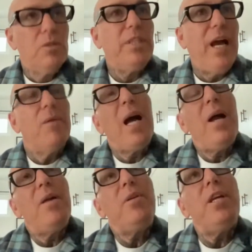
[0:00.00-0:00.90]
Yeah,
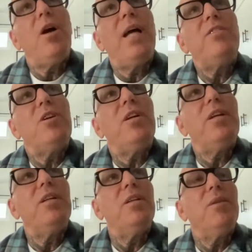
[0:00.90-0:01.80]
I
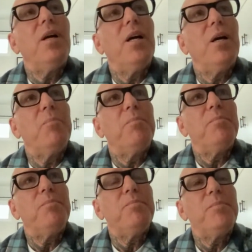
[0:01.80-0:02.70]
started,
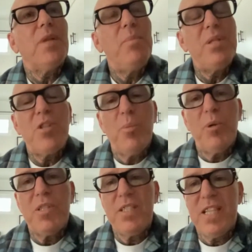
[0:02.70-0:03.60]
I've been
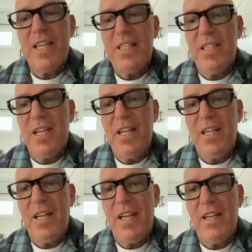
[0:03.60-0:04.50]
sober since
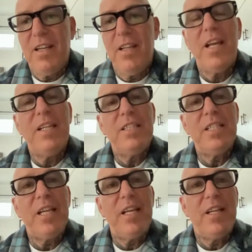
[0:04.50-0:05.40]
1988. And in
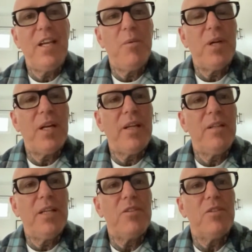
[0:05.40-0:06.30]
1988, when I
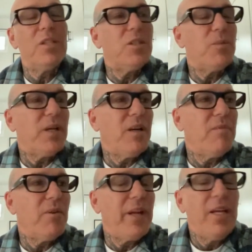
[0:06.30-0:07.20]
entered into
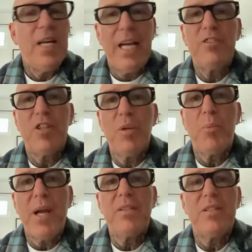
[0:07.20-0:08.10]
recovery, I
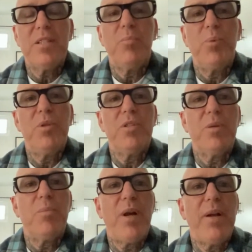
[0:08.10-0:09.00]
started practicing
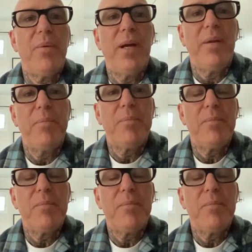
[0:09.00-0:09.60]
Buddhism right away.